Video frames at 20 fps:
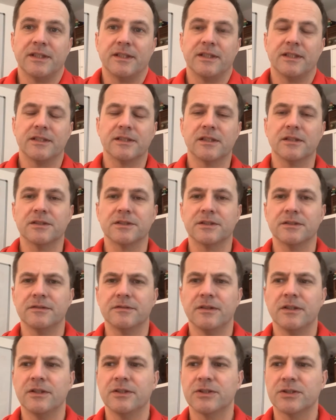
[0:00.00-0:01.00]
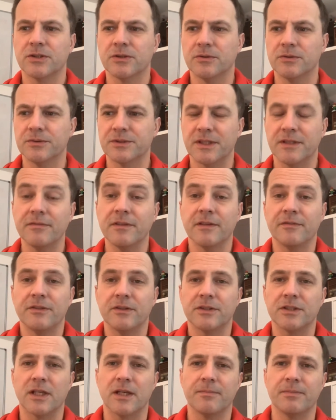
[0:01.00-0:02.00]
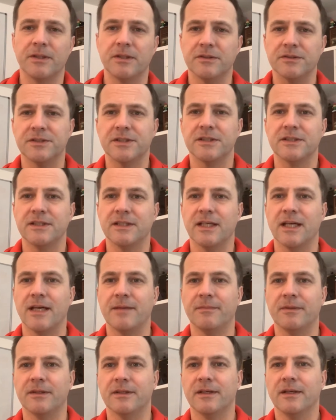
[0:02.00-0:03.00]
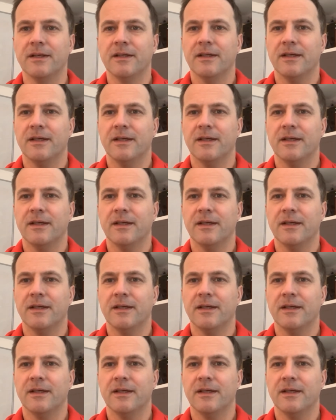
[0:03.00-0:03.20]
There's lots of tools, even if you type in your city name and